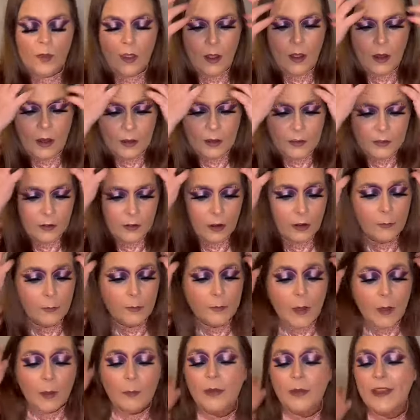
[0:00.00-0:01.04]
Let's start with
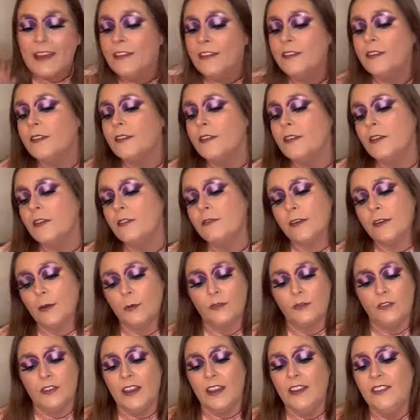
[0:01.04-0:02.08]
my base, the
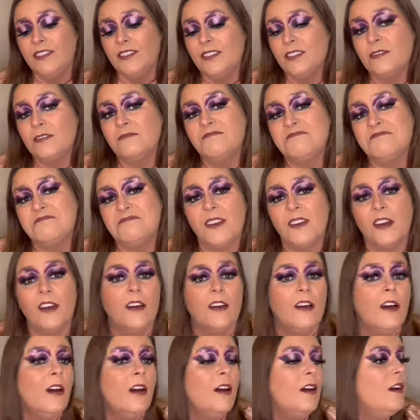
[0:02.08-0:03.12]
foundation.
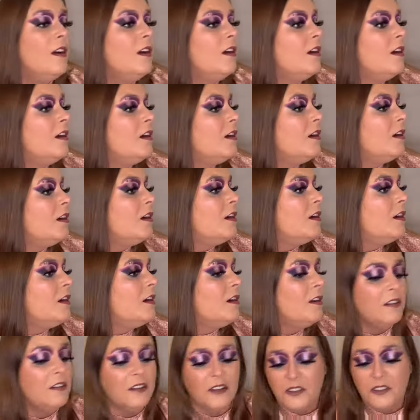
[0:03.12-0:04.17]

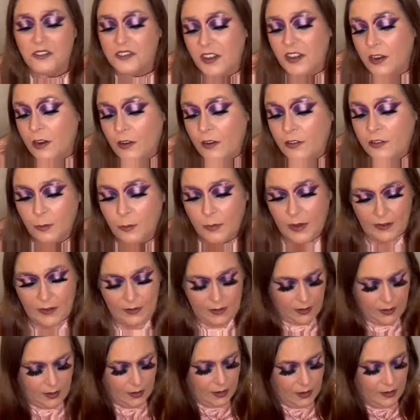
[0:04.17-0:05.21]
Look, still looks
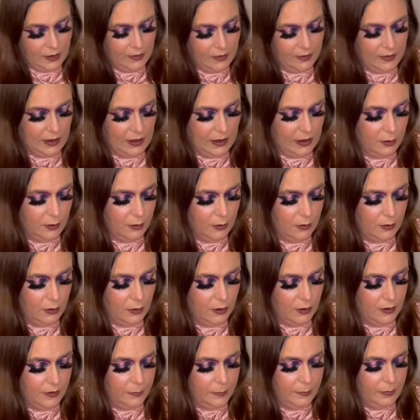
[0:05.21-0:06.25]
amazing. It is now
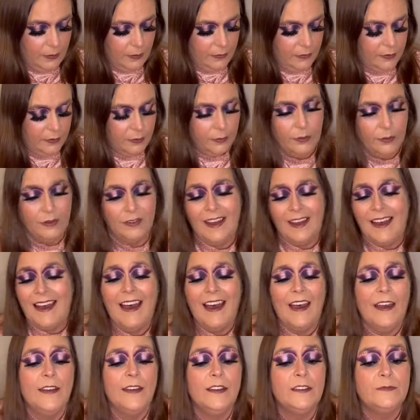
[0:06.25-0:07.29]

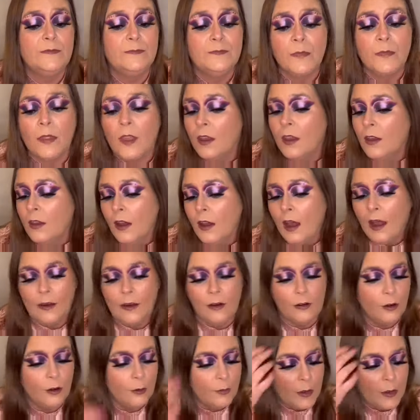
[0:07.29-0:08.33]
9:15. I don't
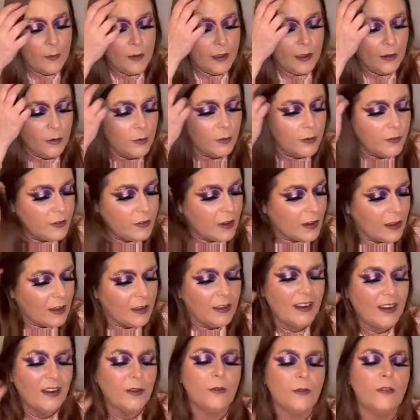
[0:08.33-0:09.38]
know, maybe I do a check-in.
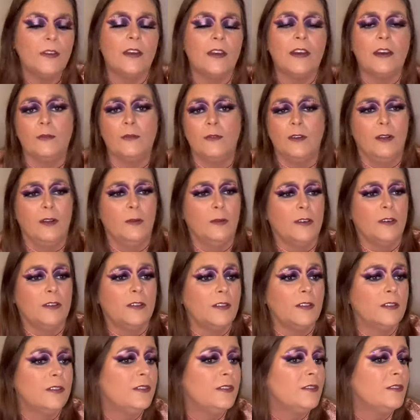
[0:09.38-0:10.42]
I don't think I will, but
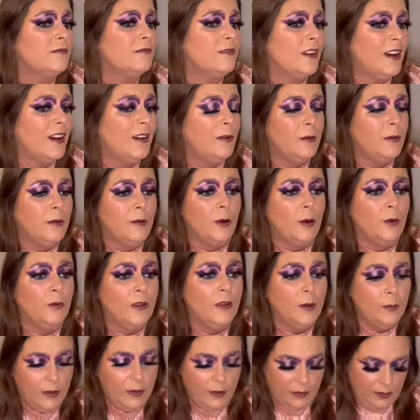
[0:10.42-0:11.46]
because I will only
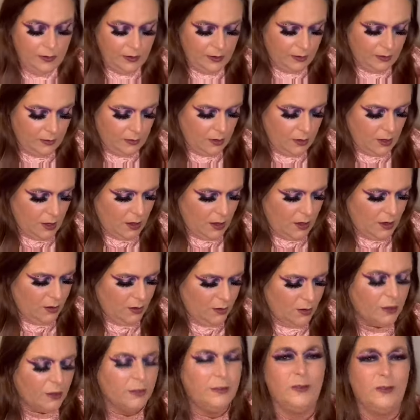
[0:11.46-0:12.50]
be sitting
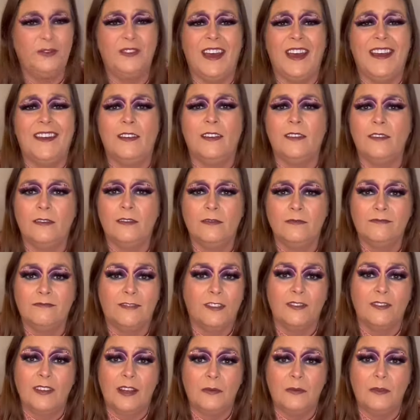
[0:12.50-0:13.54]
9:45,
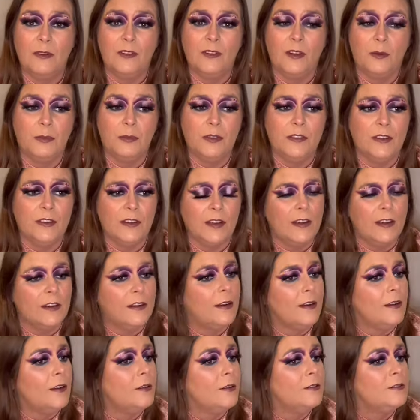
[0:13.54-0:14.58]
because I will not be sitting here
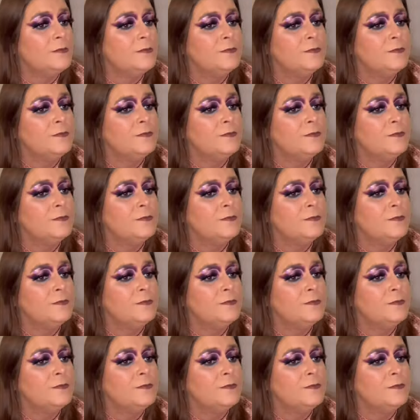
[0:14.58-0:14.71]
that long.